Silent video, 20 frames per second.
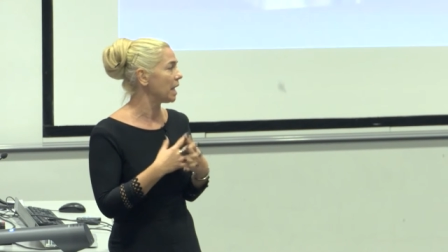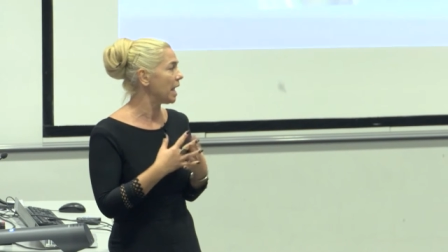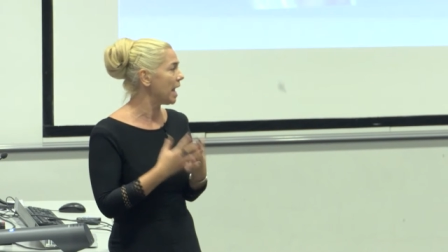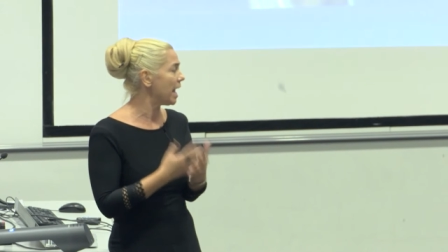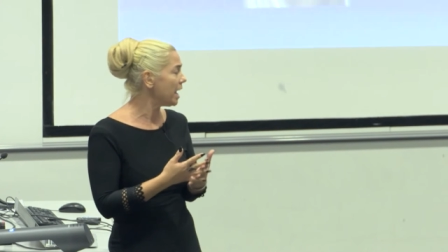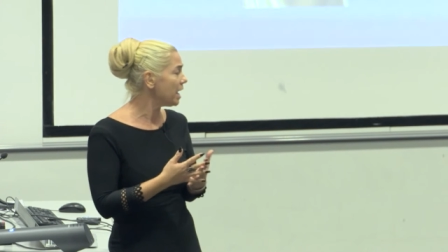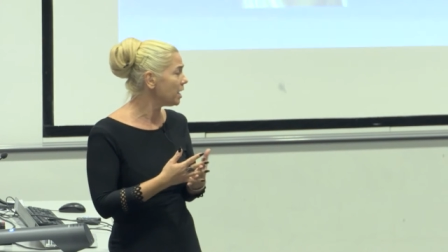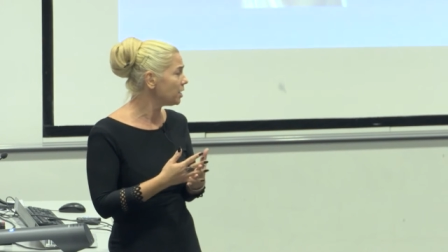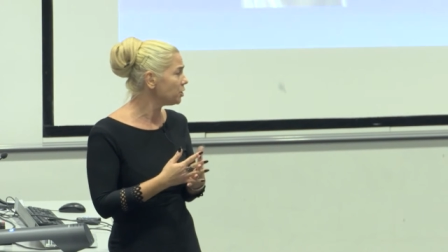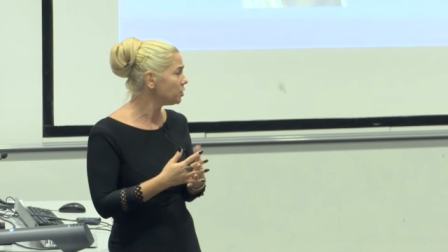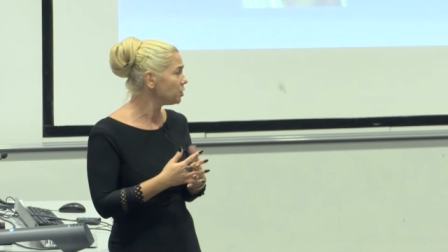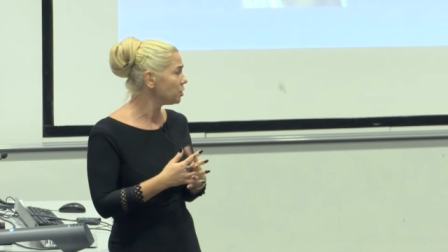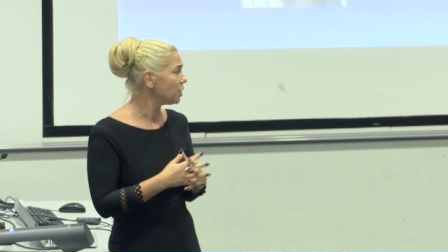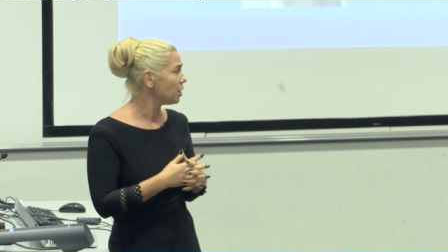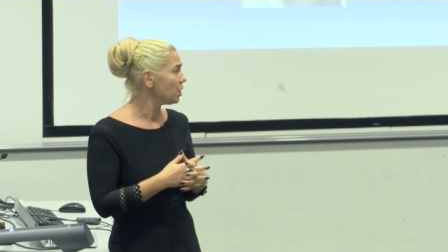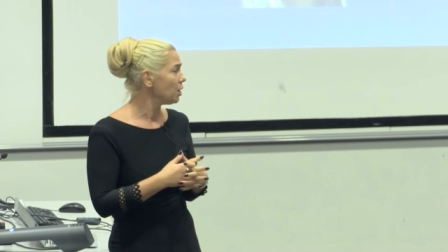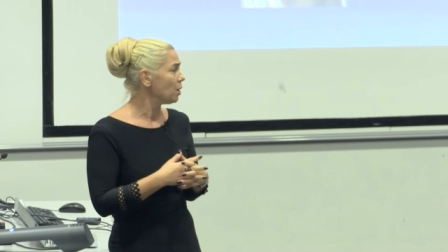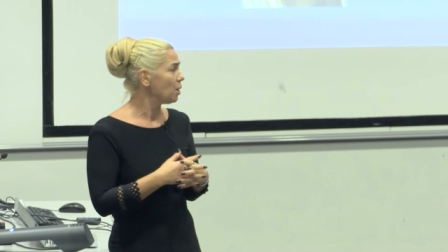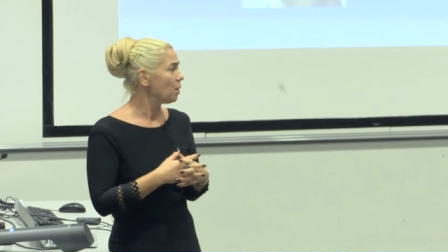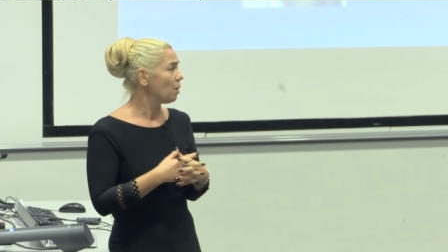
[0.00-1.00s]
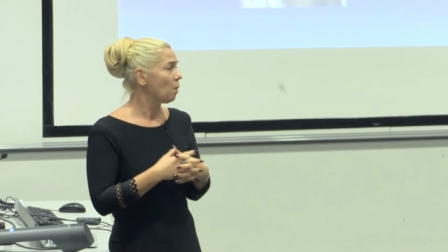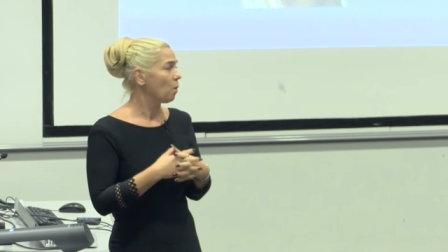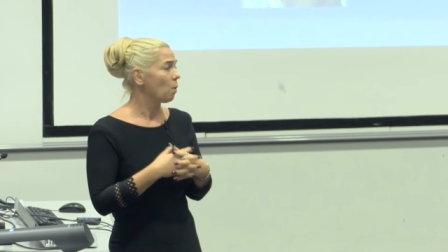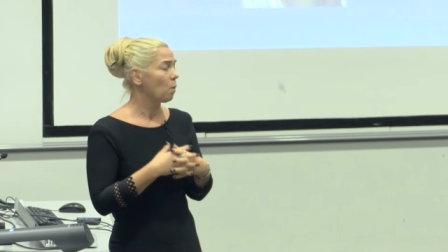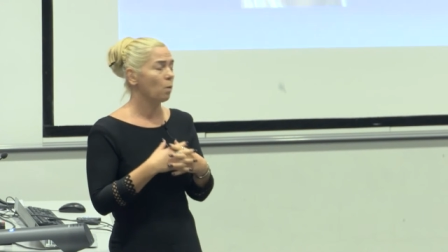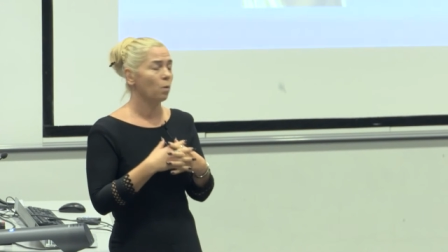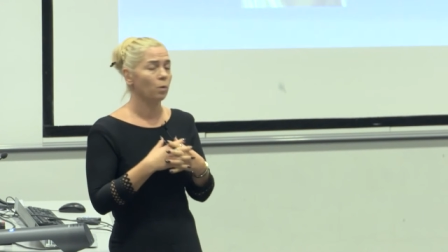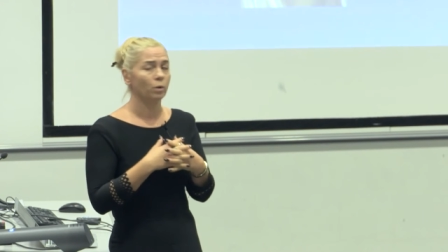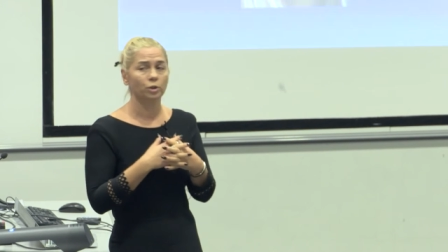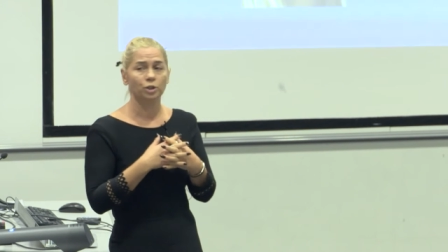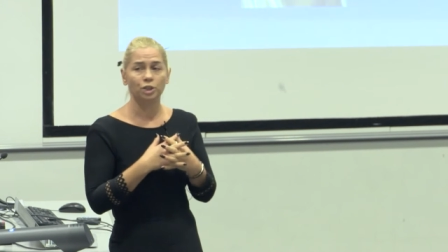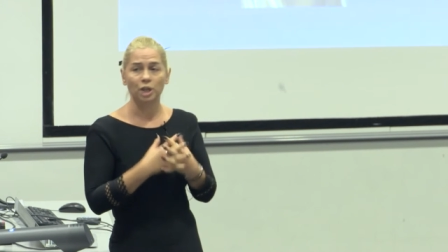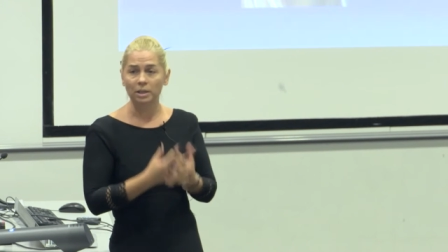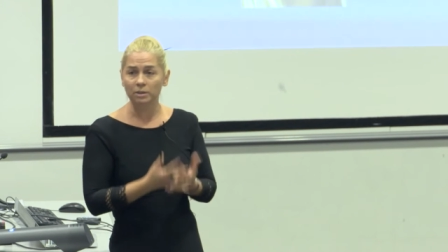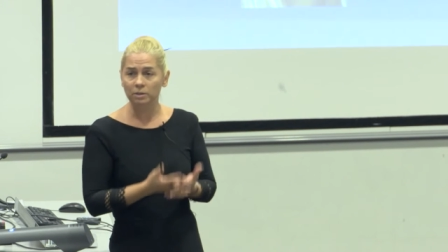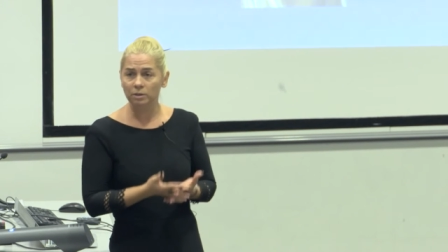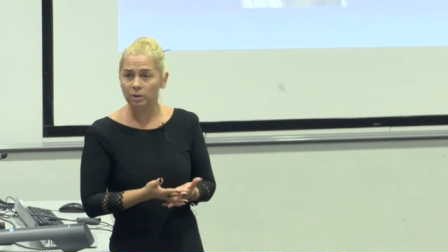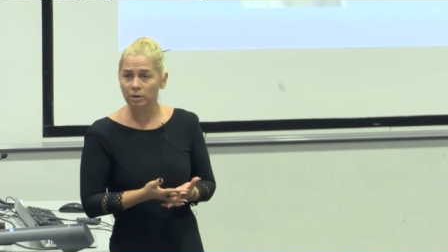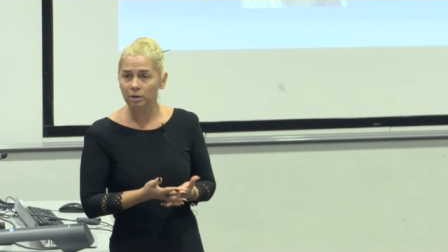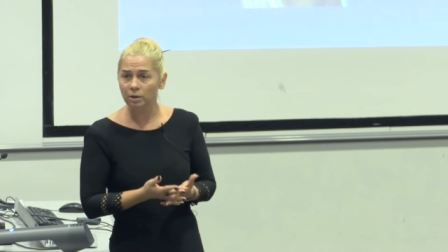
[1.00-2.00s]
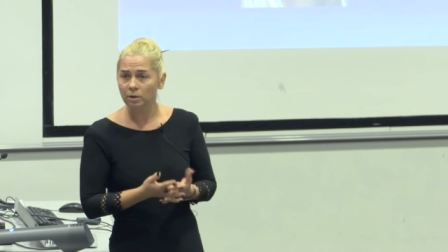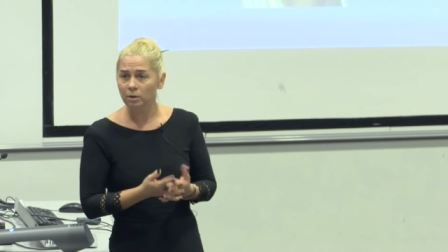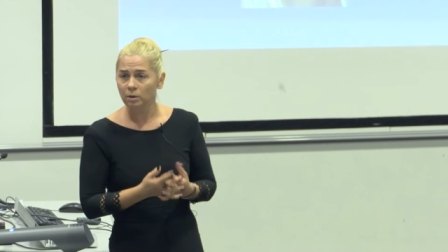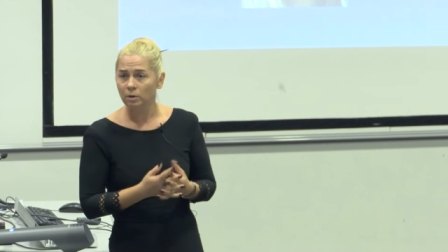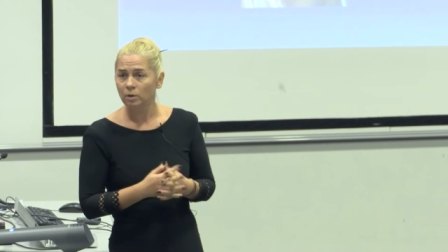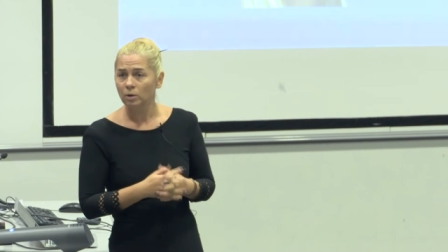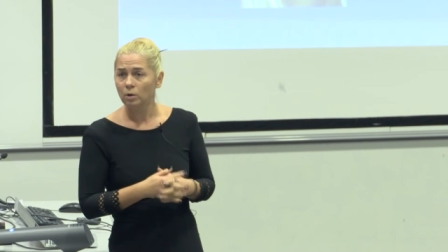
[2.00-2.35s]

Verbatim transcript: age or gender